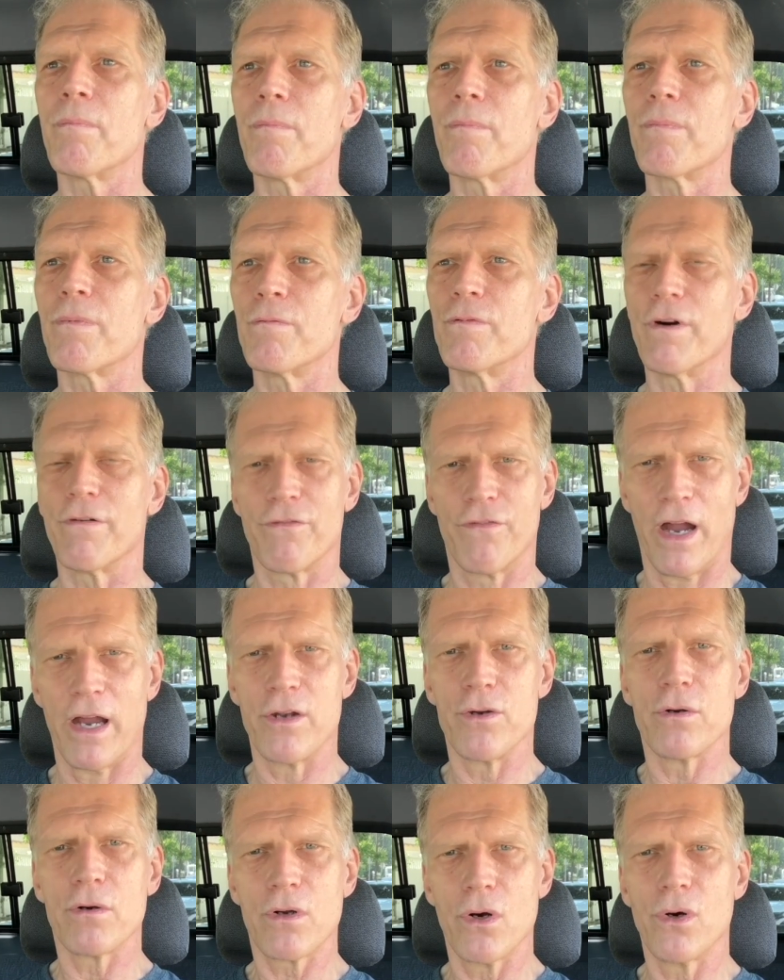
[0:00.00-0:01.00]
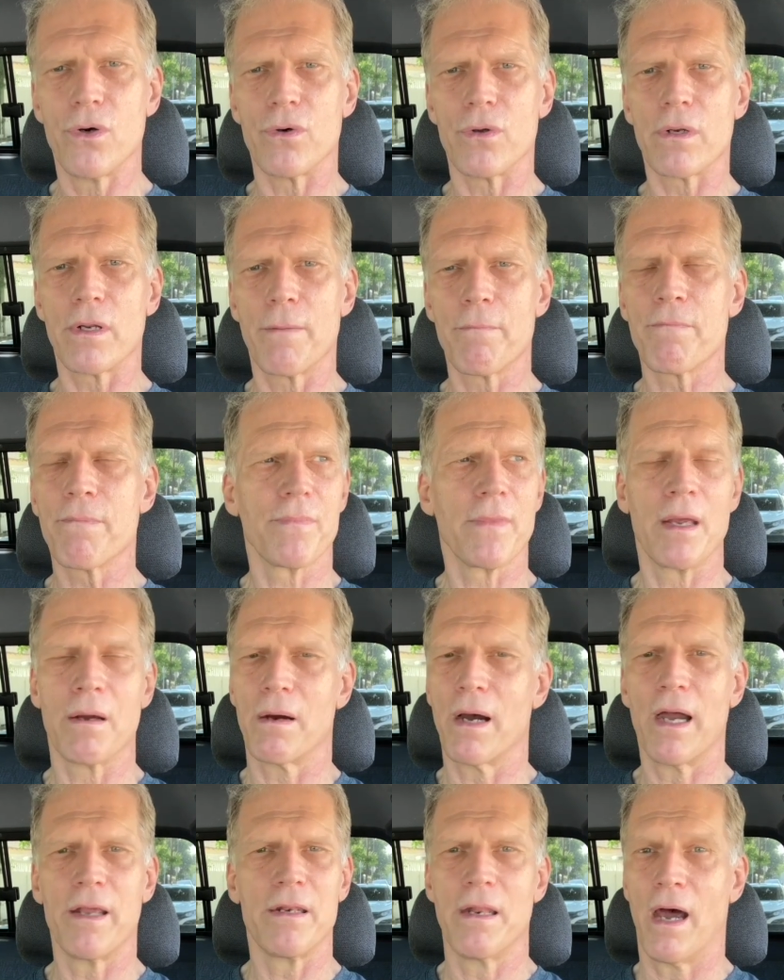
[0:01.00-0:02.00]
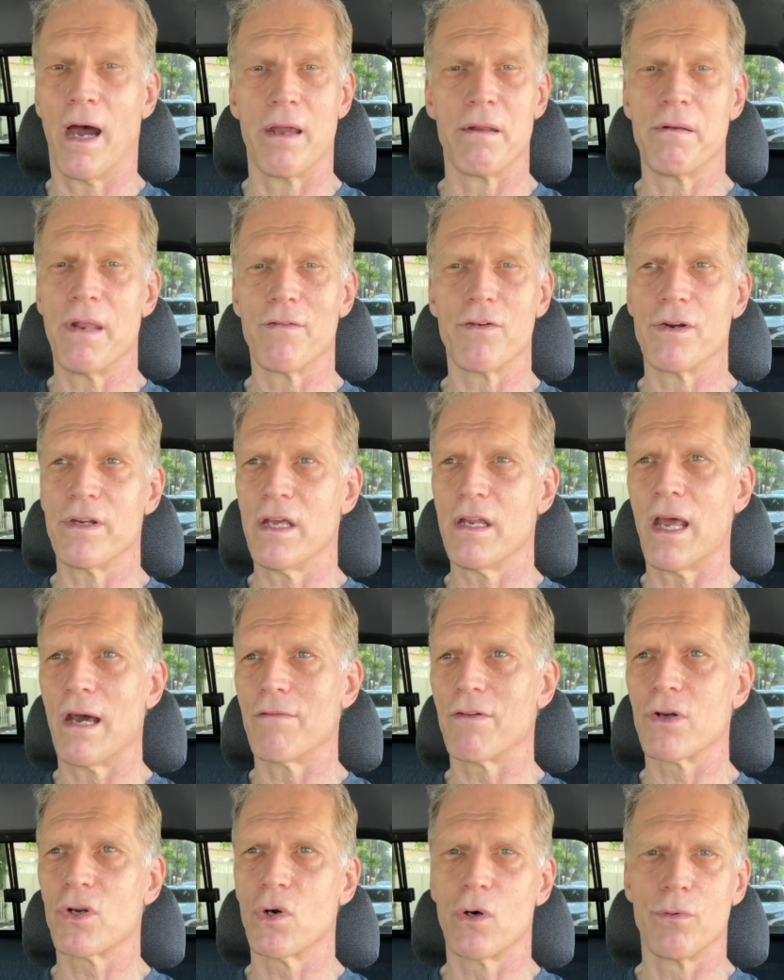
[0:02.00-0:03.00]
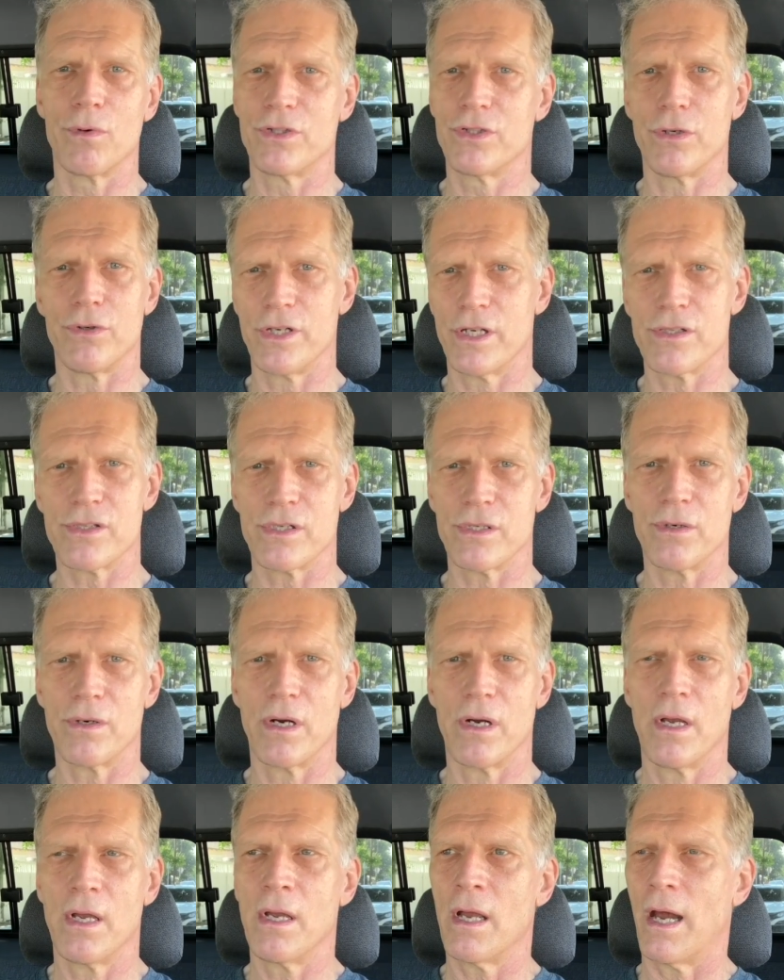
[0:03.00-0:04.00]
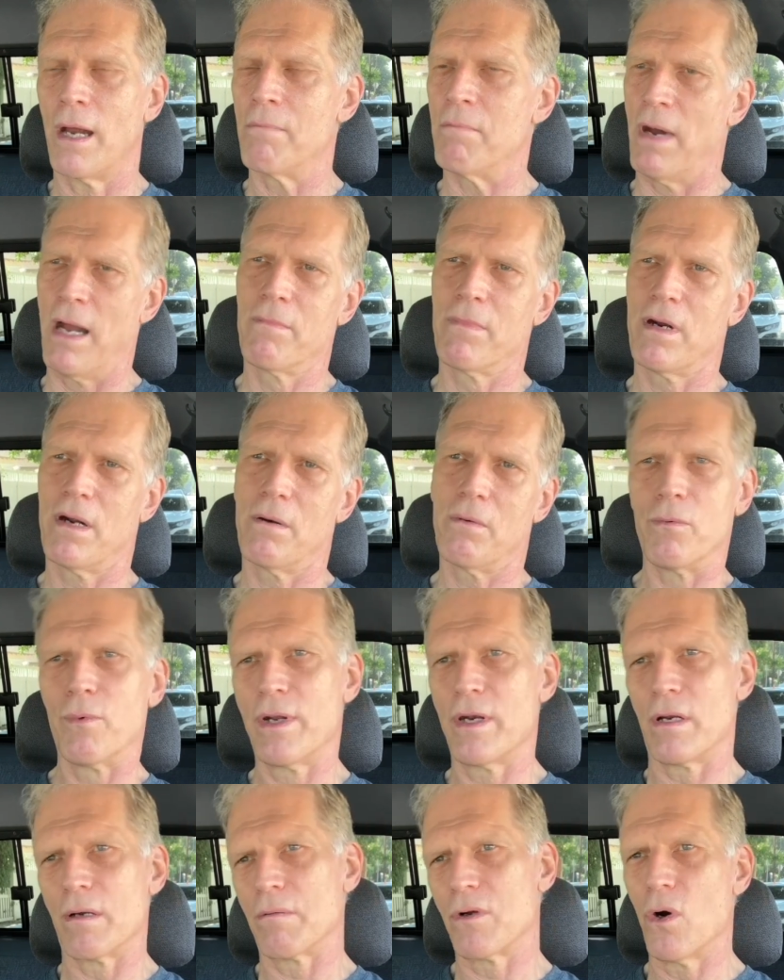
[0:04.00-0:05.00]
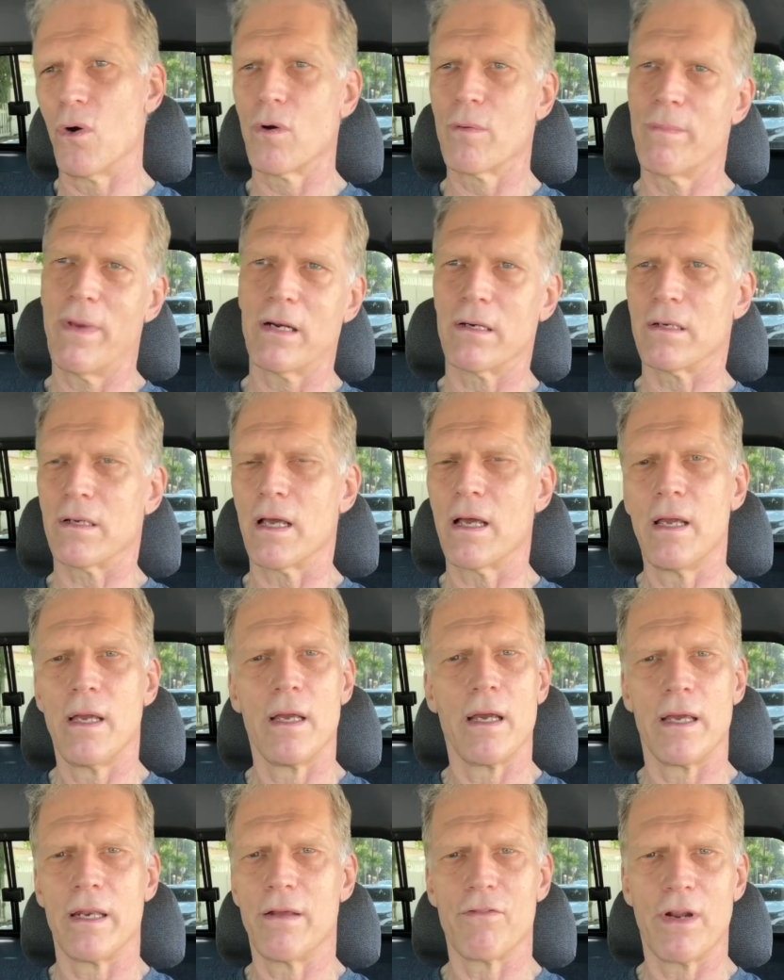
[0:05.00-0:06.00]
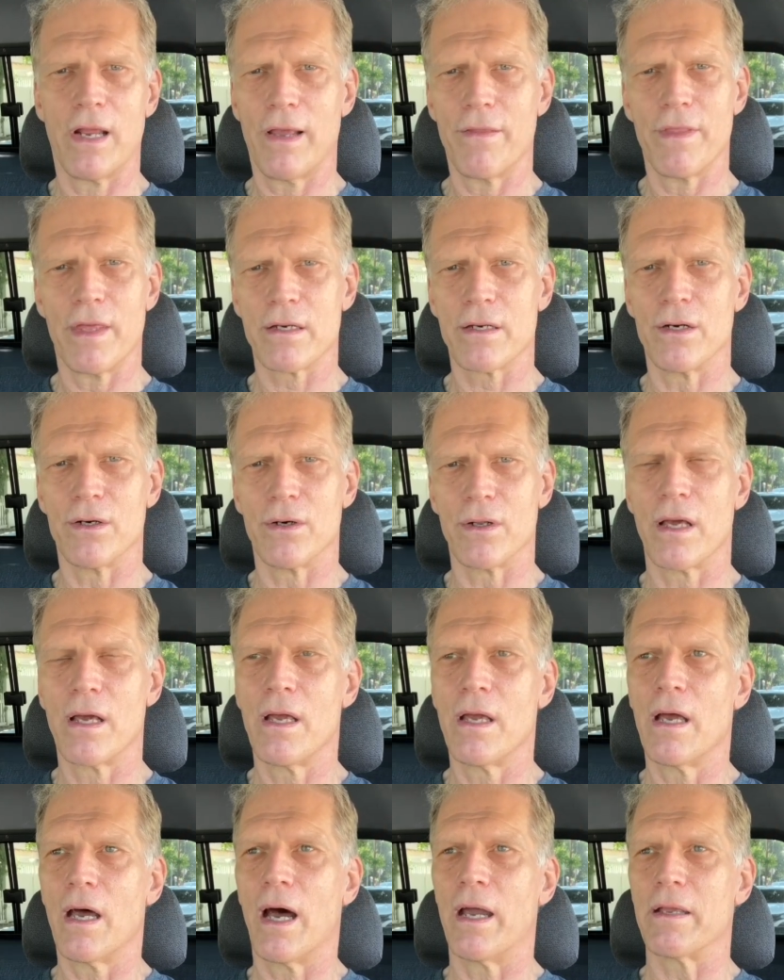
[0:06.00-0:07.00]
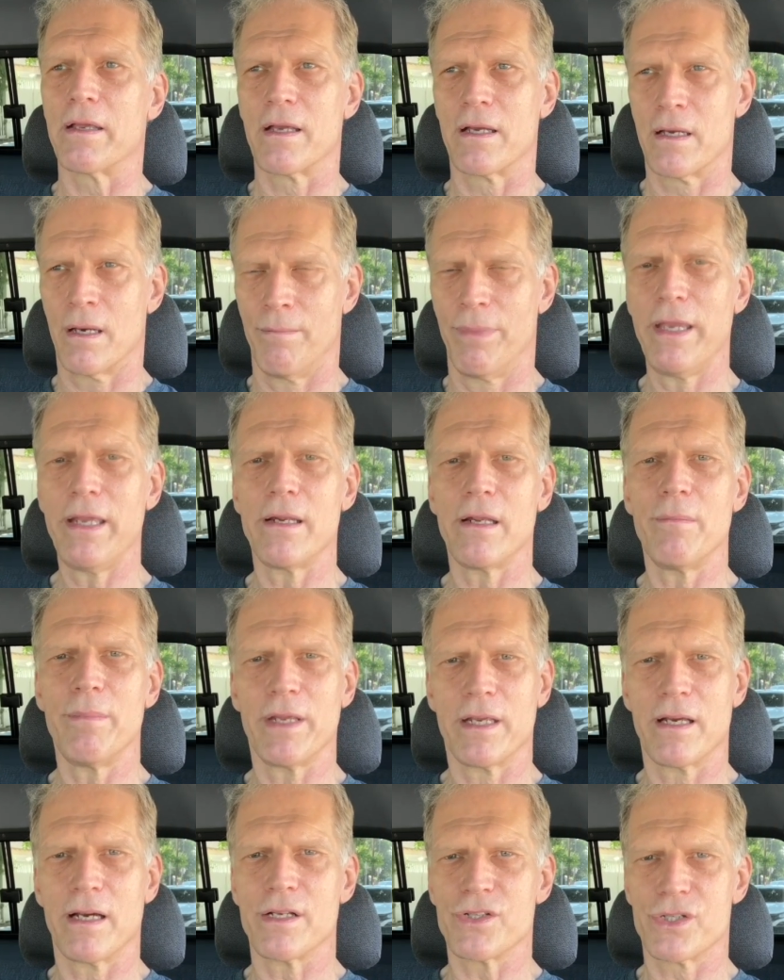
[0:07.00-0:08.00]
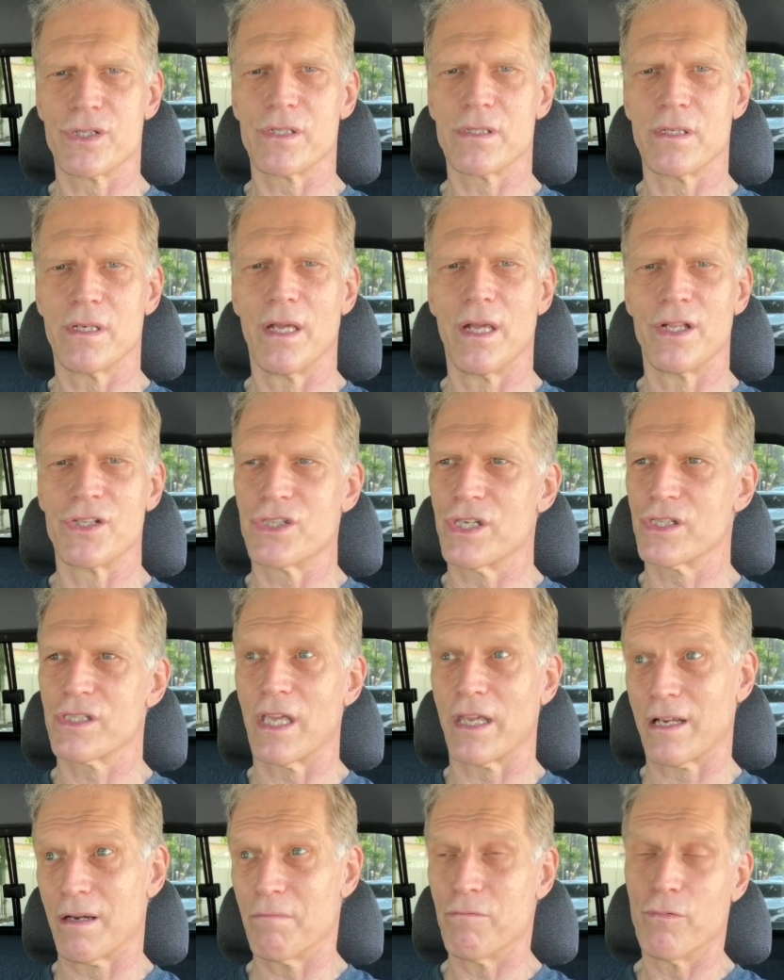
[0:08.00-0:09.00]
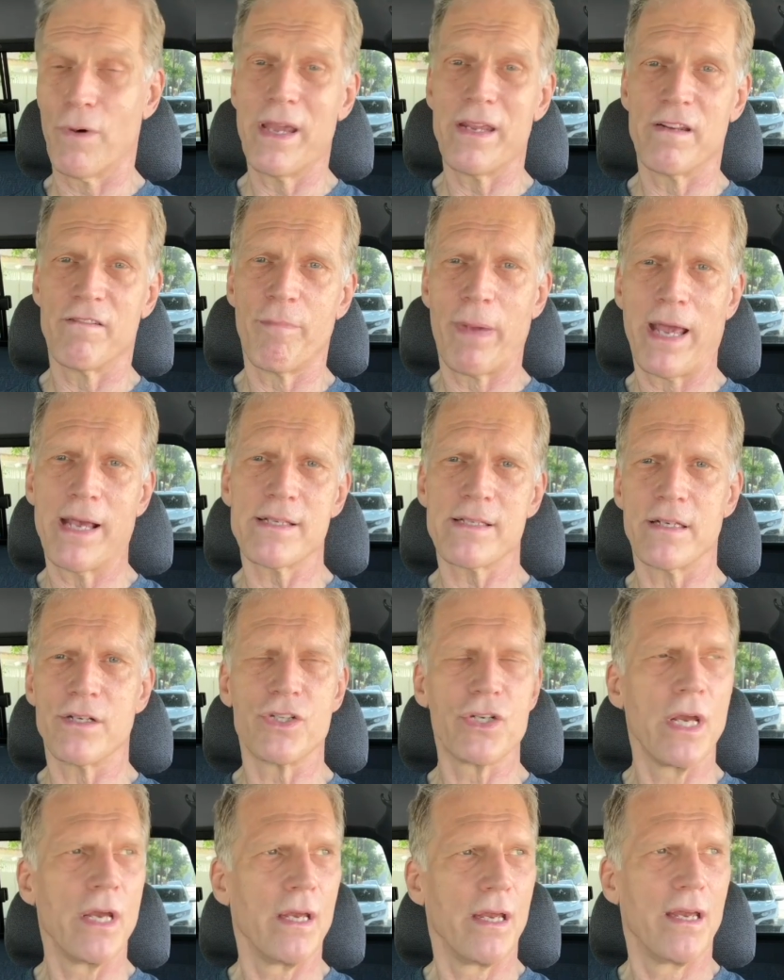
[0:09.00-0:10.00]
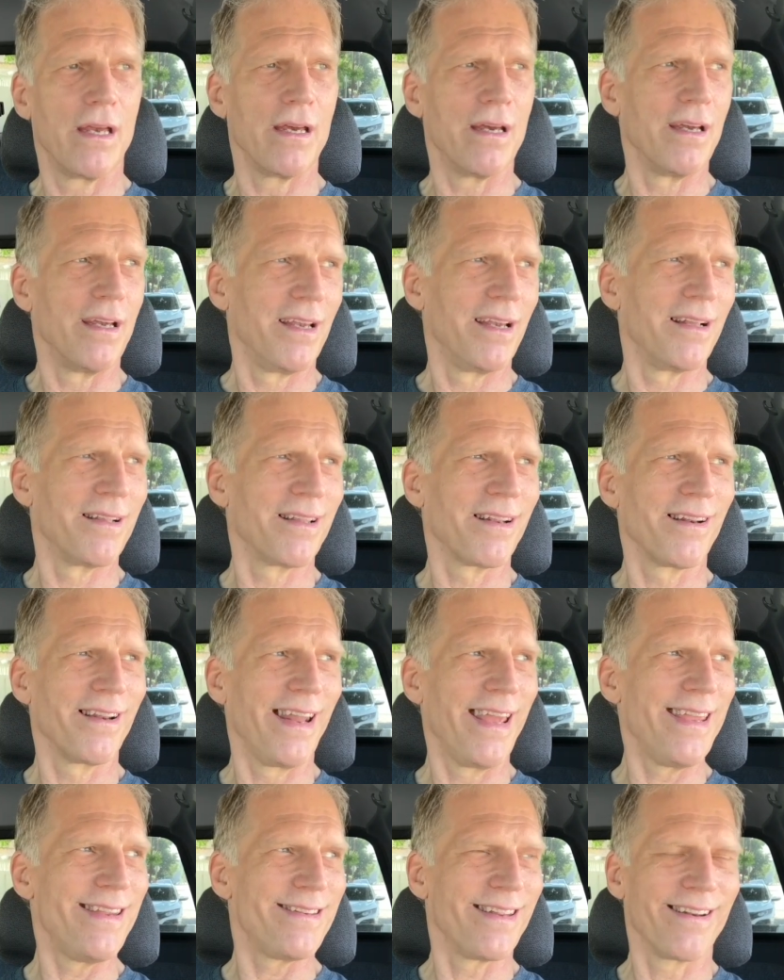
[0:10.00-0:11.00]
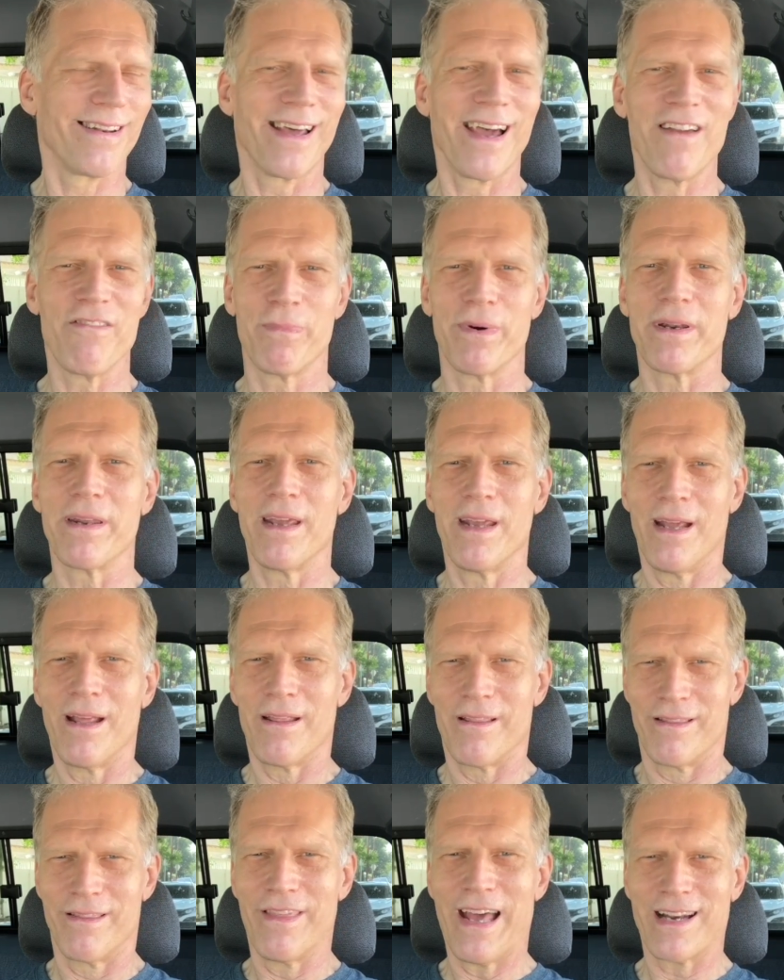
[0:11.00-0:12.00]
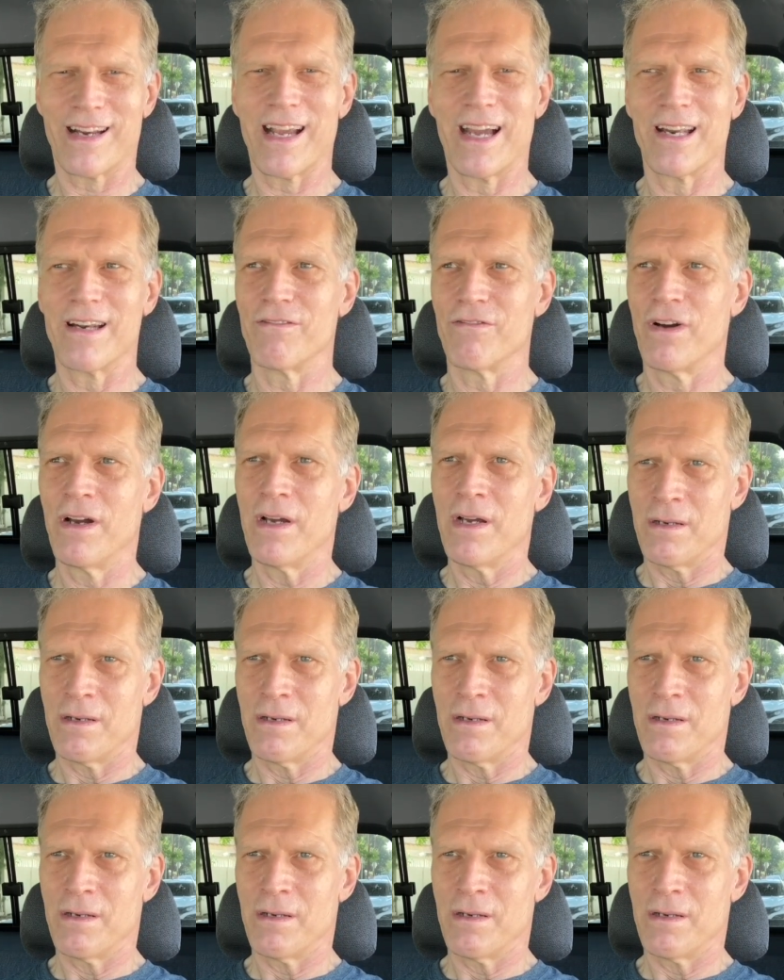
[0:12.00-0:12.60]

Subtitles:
refine your goal. I never did have a goal with jiu-jitsu. I'm going to win a gold medal. I never had that goal. I competed because it's just like a rite of passage. A little late in life, but that kind of